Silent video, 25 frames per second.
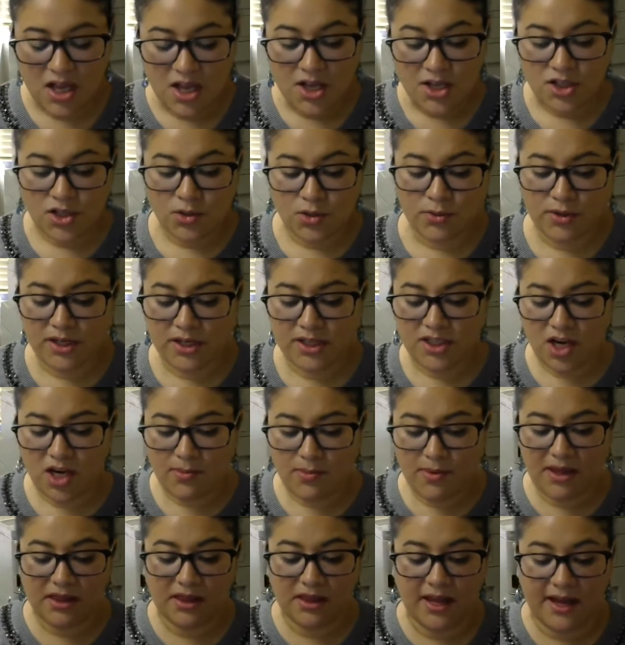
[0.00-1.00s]
So we're going to talk
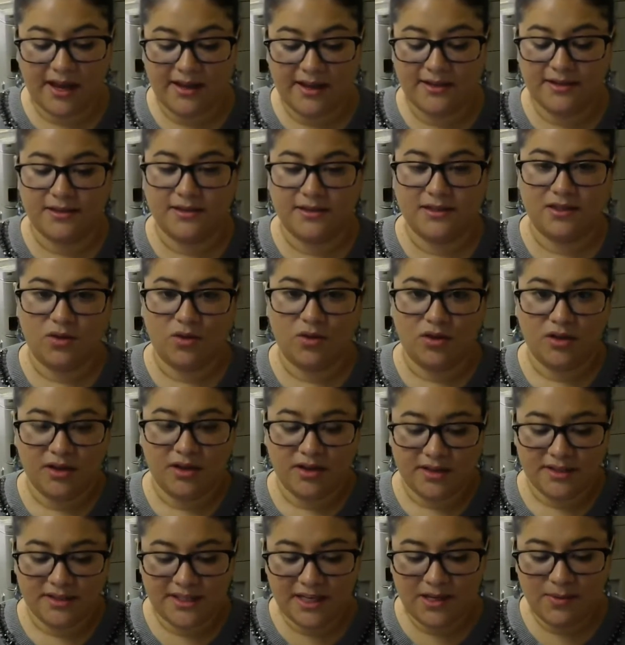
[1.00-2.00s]
about lice.
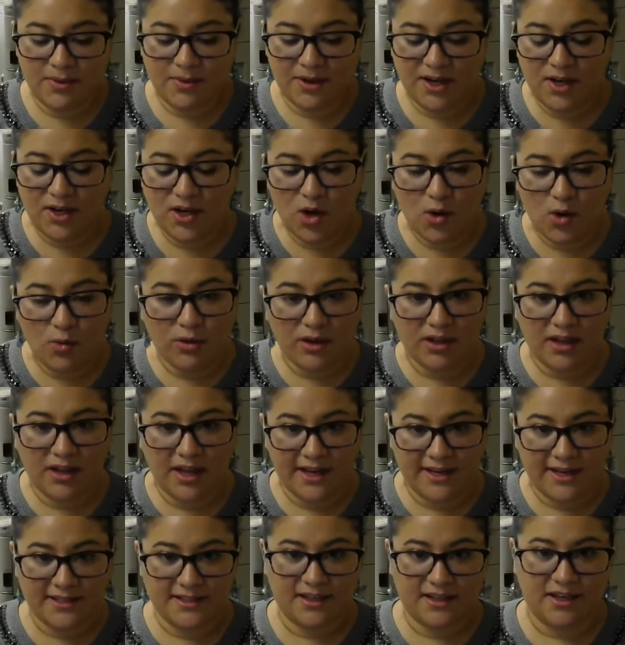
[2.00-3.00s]
Does anybody know what
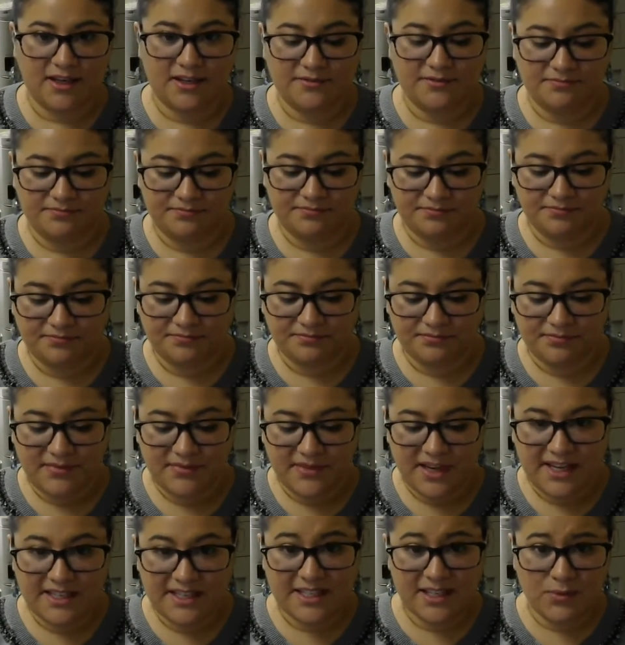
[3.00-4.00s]
lice are?
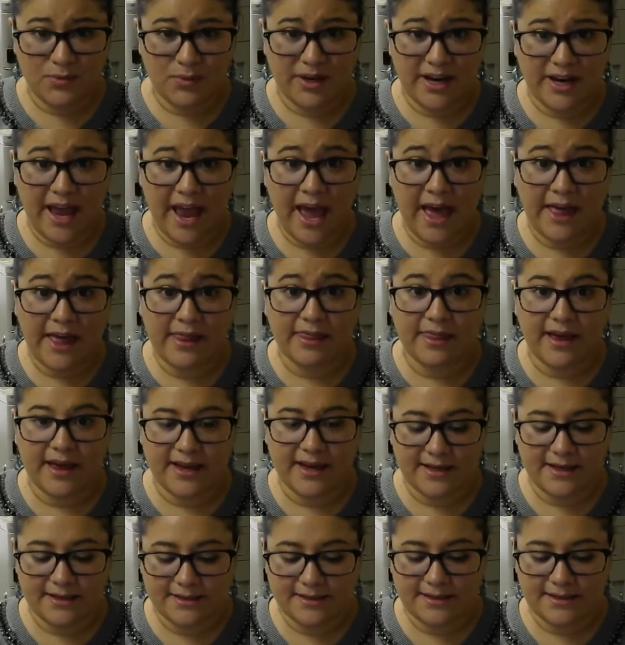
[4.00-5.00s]
Does anyone have
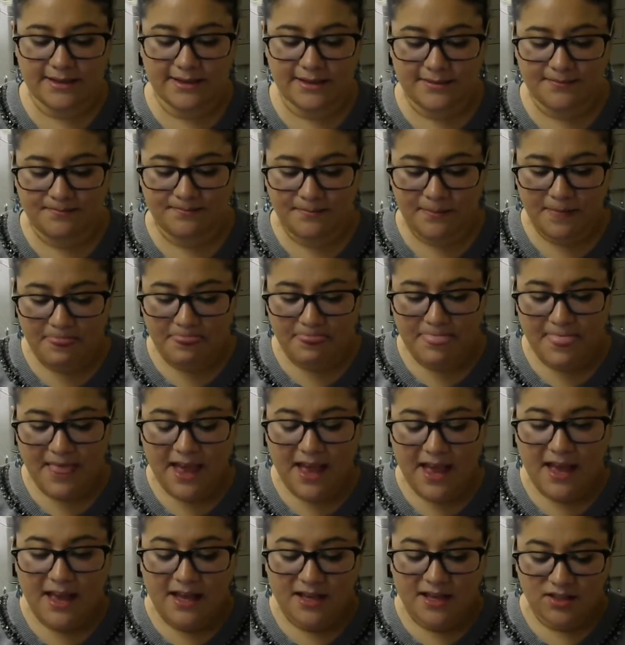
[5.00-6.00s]
lice?
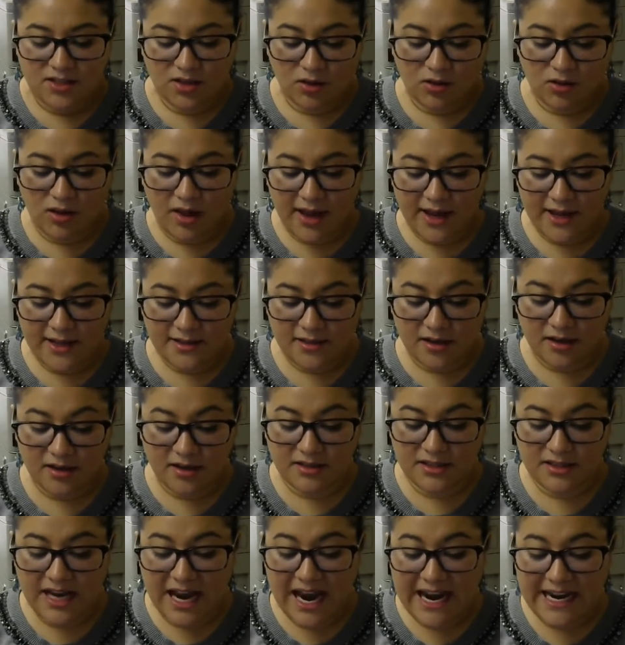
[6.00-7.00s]
So lice are
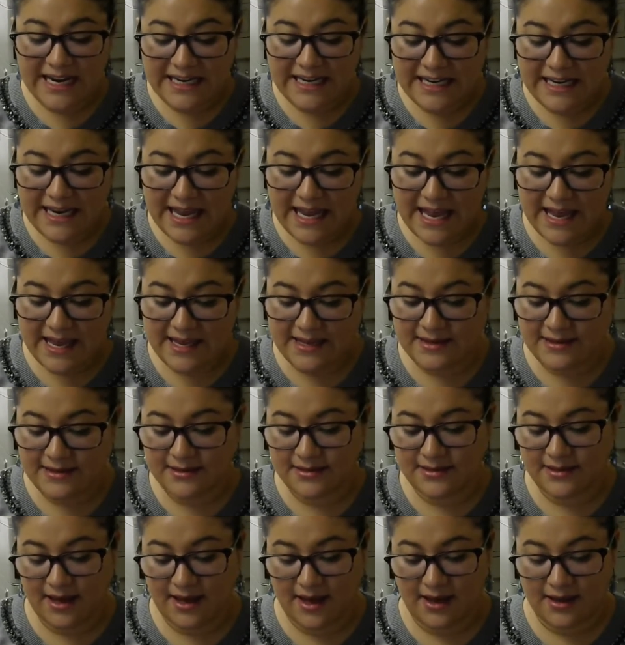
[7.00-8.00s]
tiny
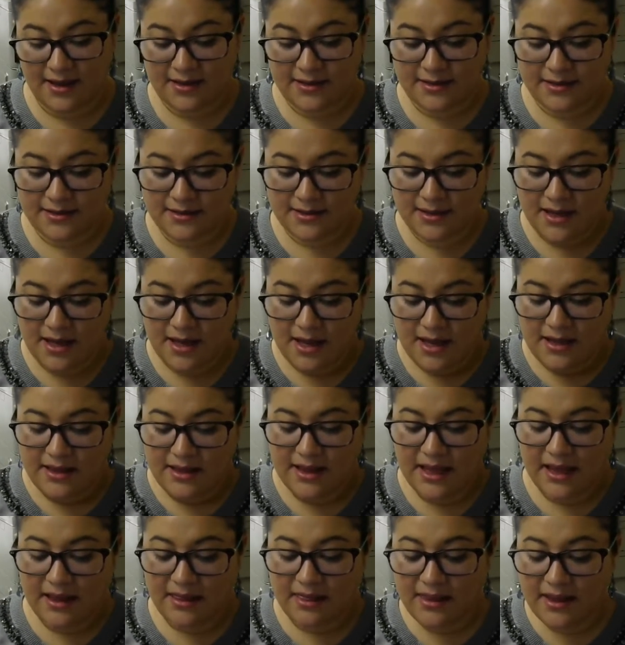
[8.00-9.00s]
insects
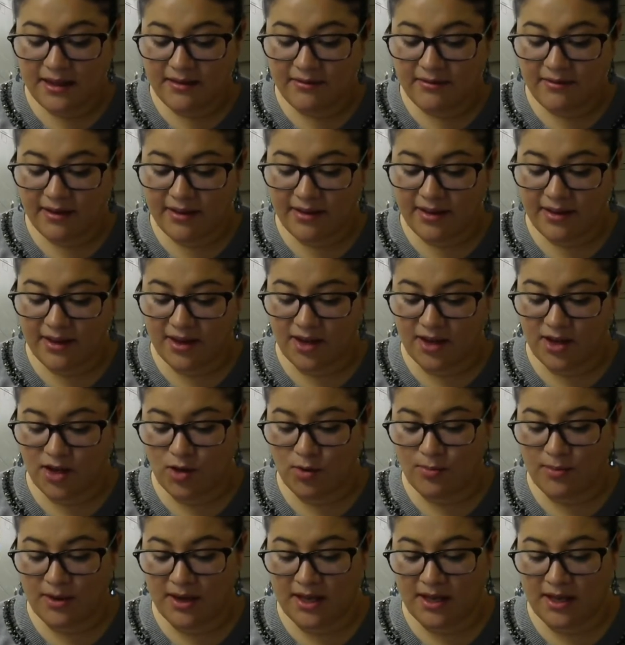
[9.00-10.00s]
that live on
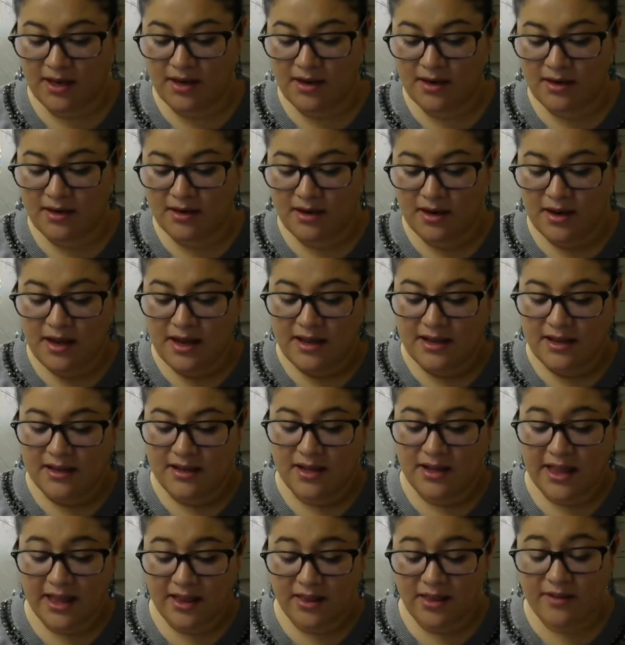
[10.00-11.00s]
humans
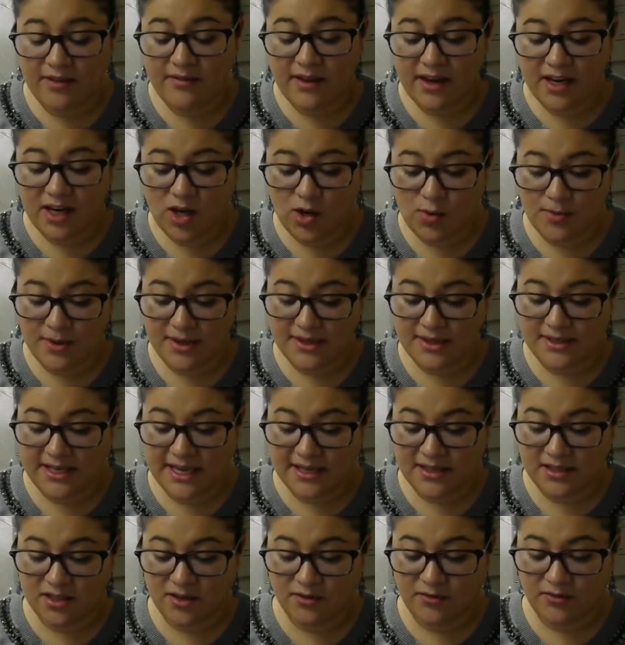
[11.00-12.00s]

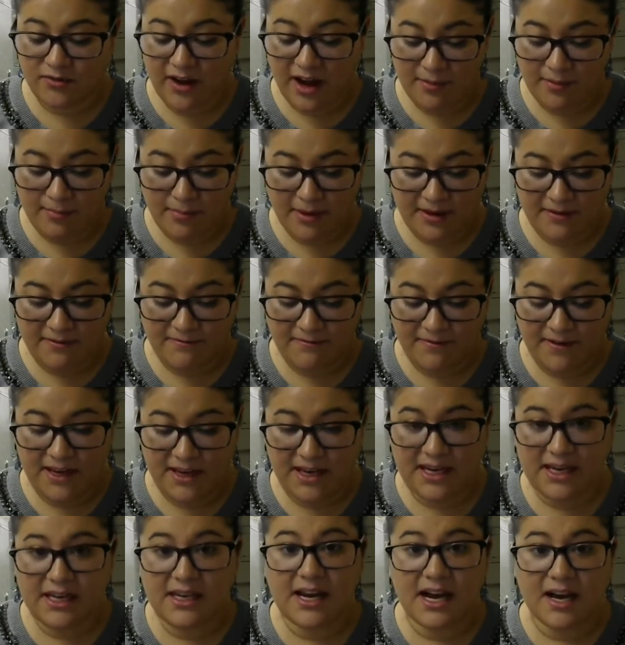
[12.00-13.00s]
and survive by
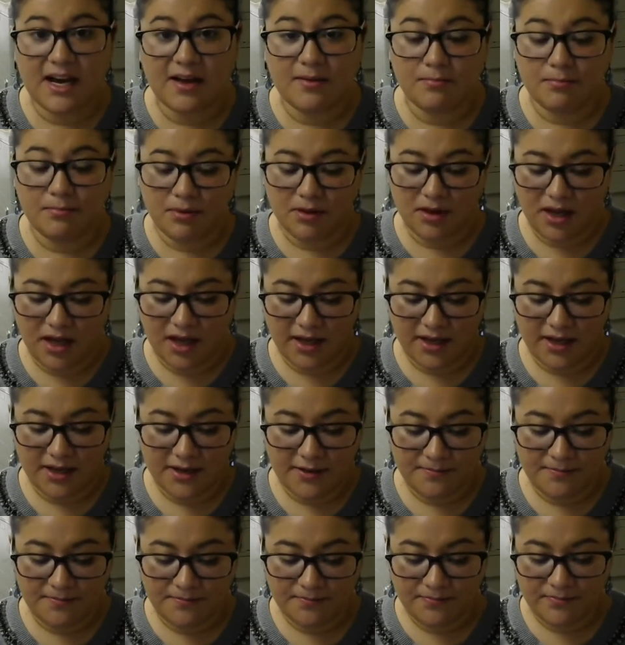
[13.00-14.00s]
feeding on blood.
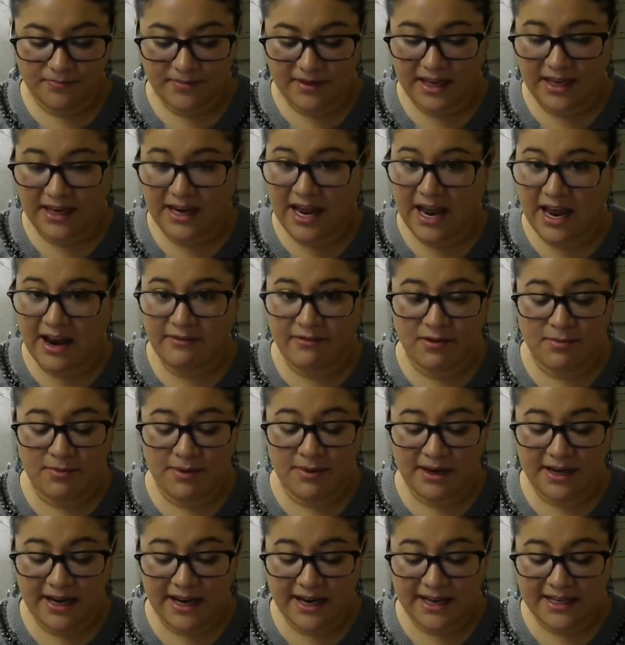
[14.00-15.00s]
And
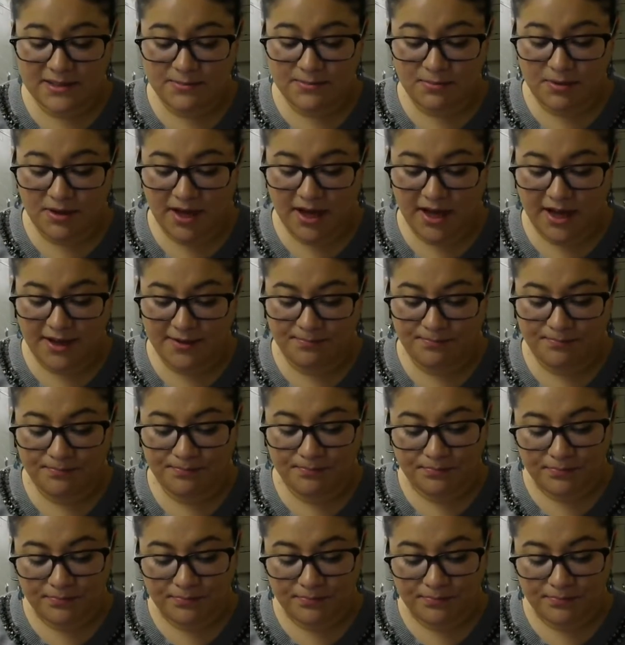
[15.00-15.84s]
everybody has blood.